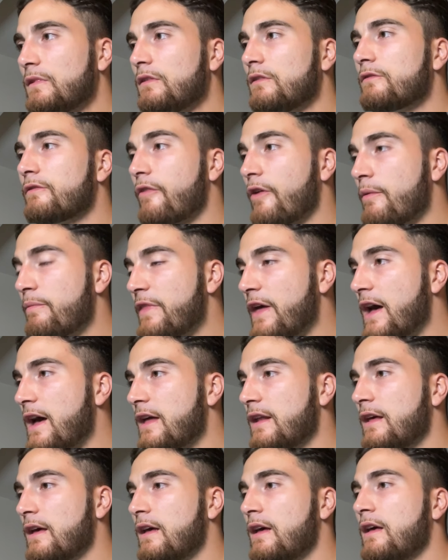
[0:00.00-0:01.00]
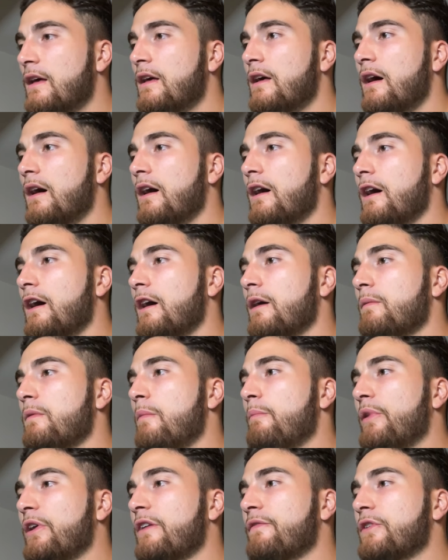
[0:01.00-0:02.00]
from that.
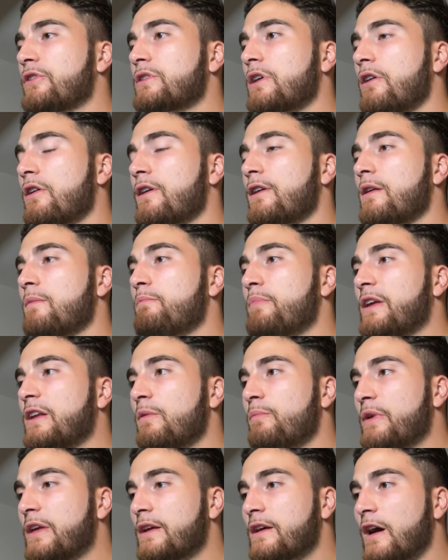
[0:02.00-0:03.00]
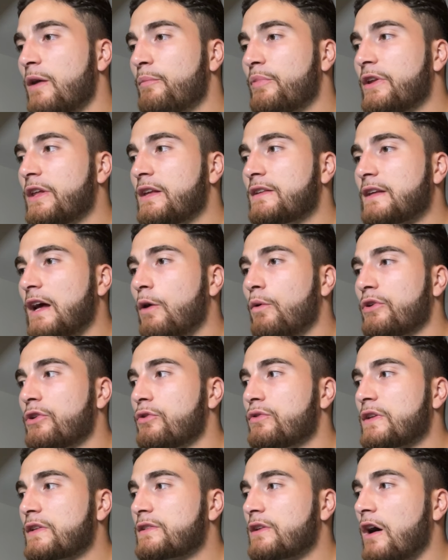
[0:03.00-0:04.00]
But if you're targeting B2B companies, I would
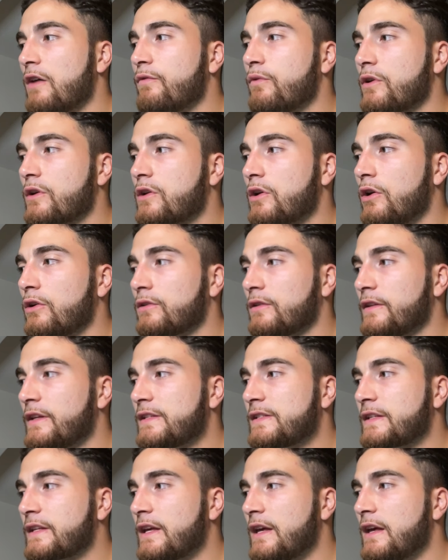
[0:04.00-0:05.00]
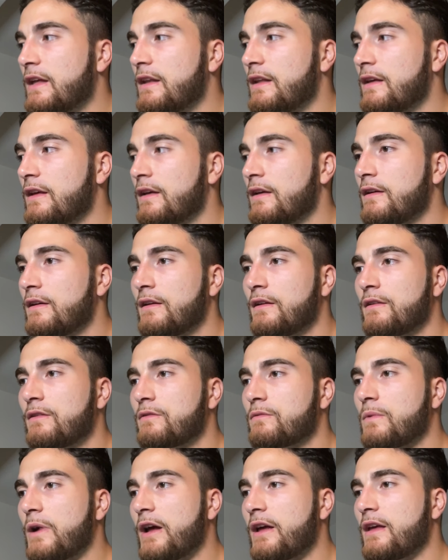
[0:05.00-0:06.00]
use a software called ListKit,
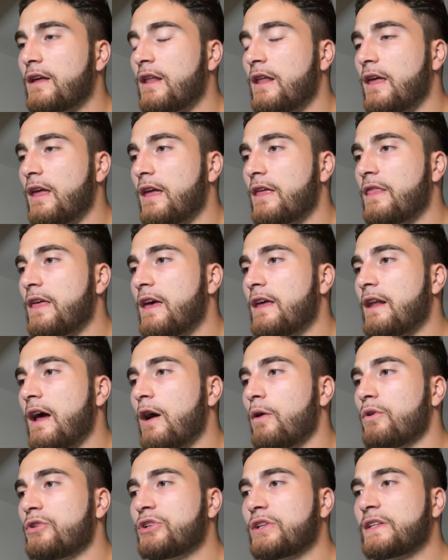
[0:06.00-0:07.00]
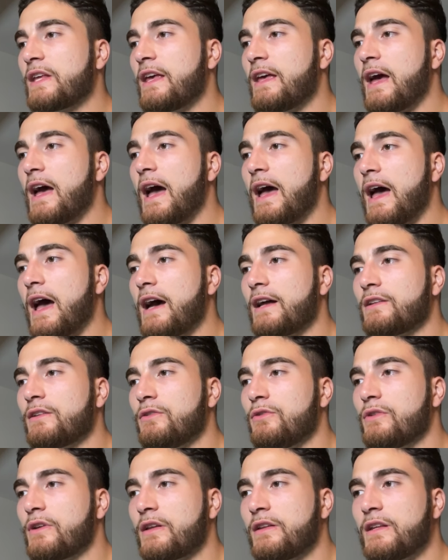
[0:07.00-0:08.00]
right? And then I would just hit add
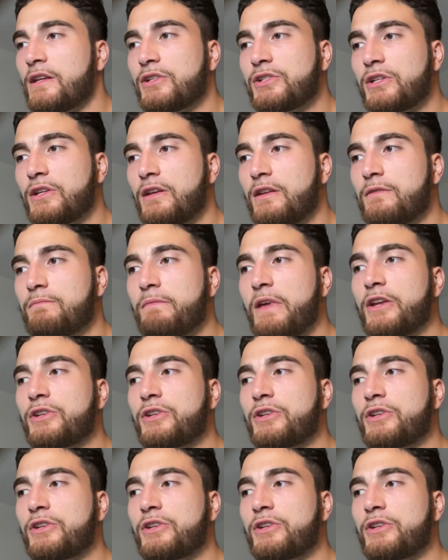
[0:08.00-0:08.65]
new condition, make